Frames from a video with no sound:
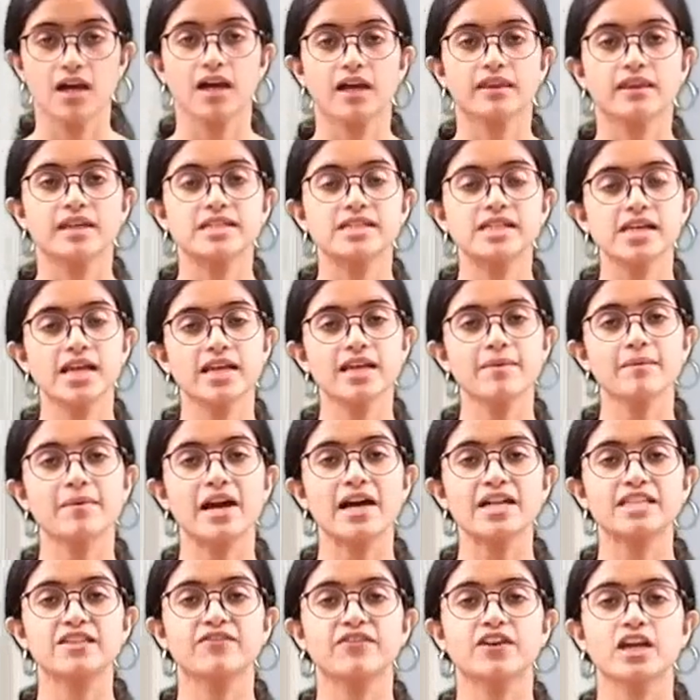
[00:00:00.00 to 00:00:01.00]
The TNM
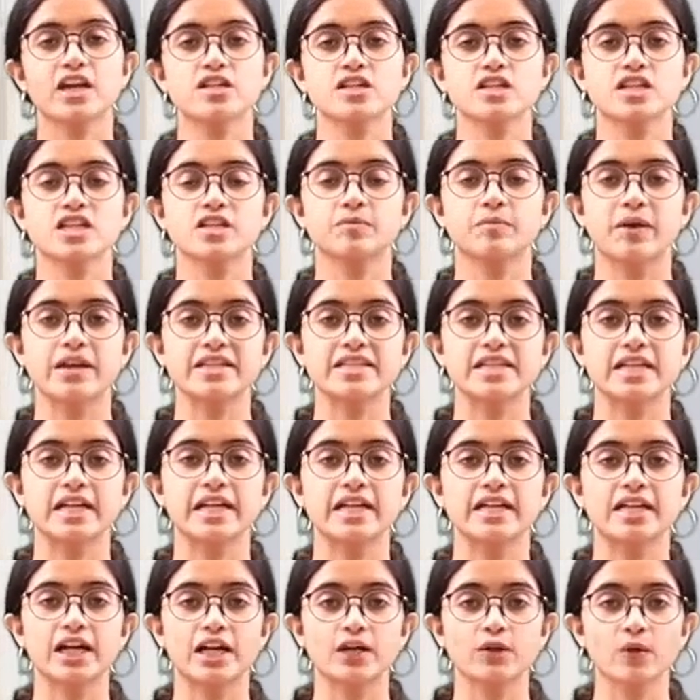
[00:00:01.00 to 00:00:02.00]
classification is basically
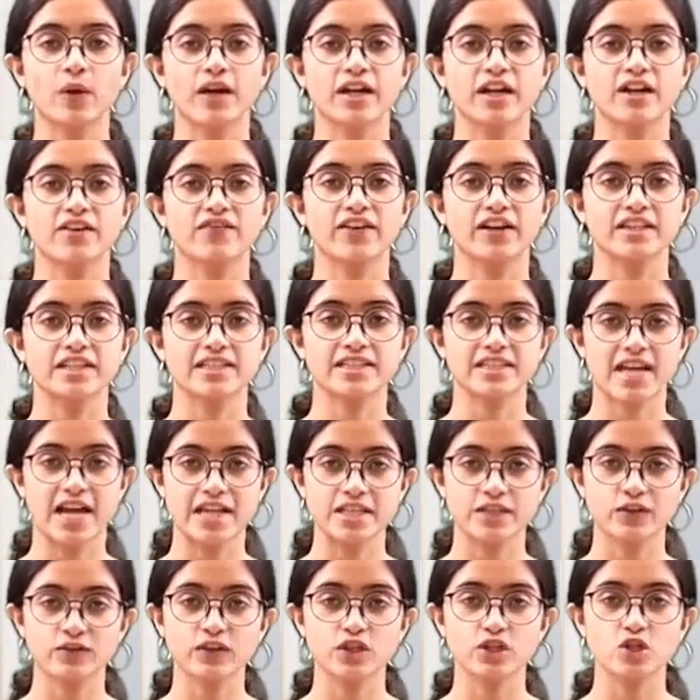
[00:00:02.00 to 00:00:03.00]
done to identify the
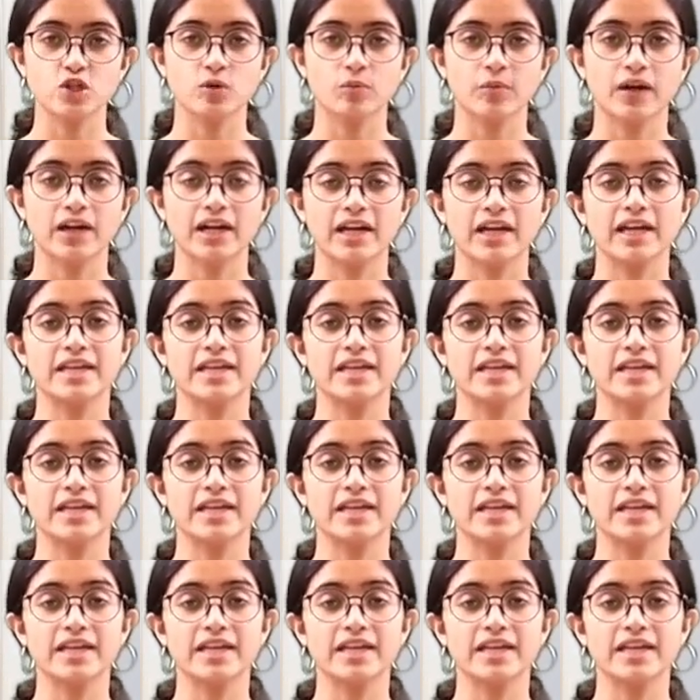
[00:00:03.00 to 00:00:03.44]
size of the tumor,